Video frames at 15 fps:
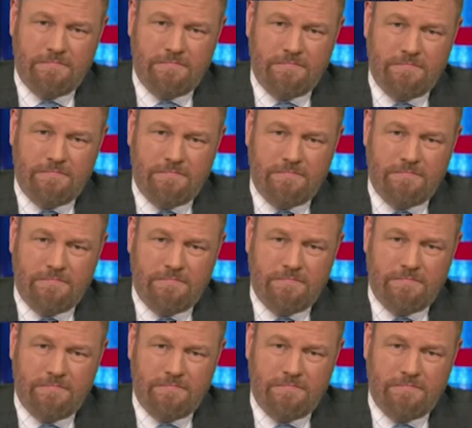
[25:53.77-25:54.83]

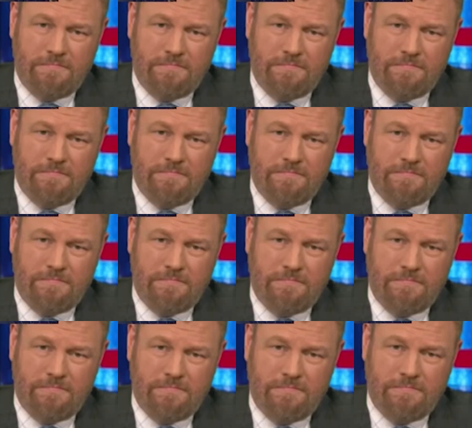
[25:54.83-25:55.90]

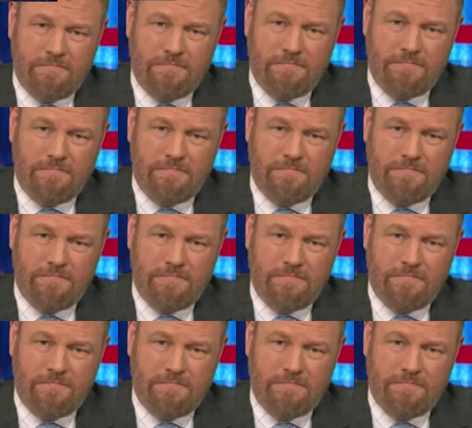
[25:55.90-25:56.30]
[no speech]